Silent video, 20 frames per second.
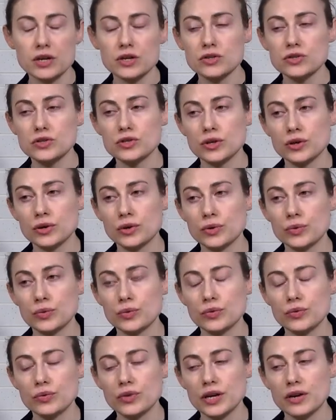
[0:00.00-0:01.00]
So
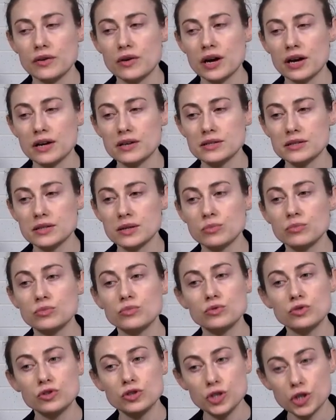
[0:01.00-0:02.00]
there are some
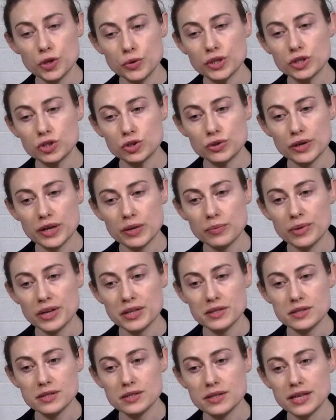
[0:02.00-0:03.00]
newer
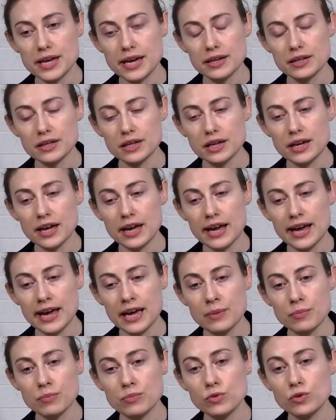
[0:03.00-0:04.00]
treatments that
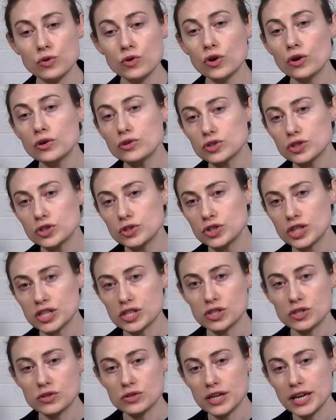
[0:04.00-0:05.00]
aim not to
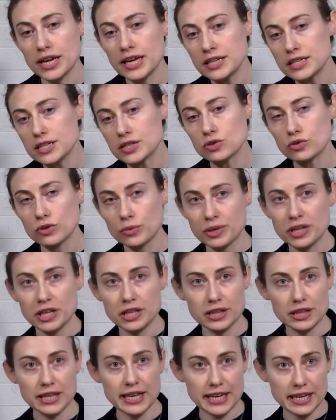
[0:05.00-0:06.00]
just
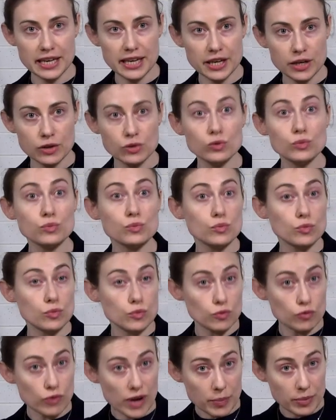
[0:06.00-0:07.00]
indiscriminately kill
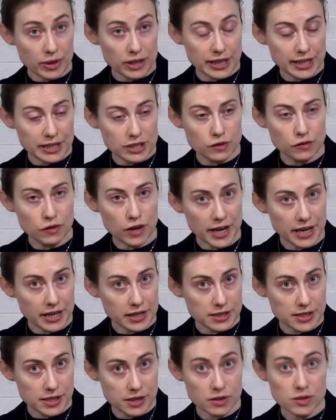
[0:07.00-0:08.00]
rapidly dividing
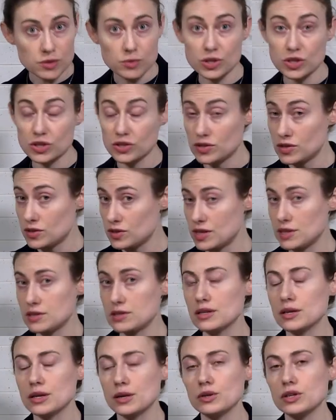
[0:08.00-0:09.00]
cells, which is
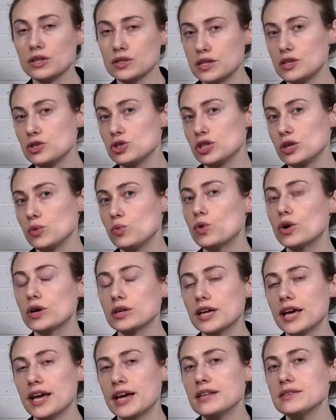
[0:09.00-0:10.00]
essentially what
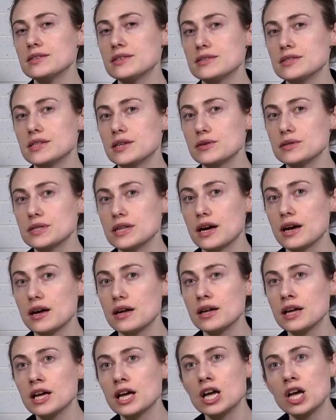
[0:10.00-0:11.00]
cancer cells are,
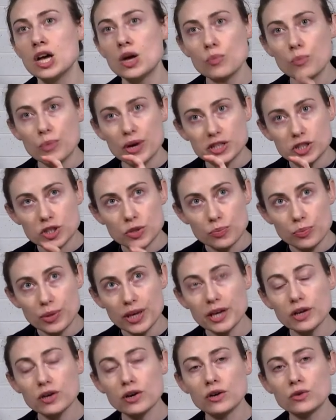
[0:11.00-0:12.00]
but to
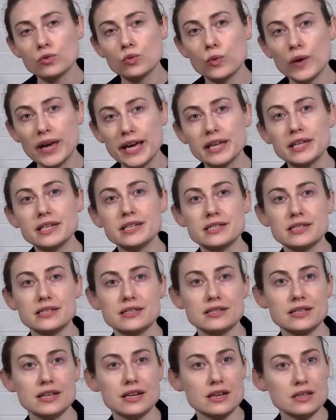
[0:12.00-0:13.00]
pick on weaknesses
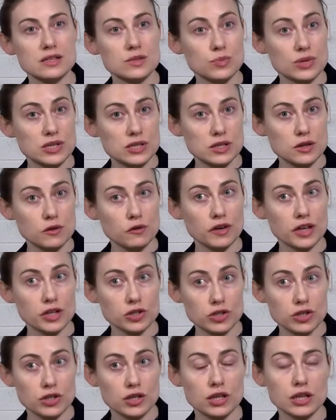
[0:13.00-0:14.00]
that are specific
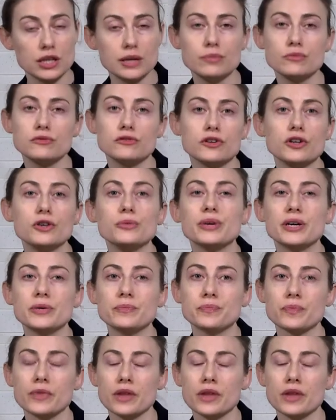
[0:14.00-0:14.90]
to the lymphoma.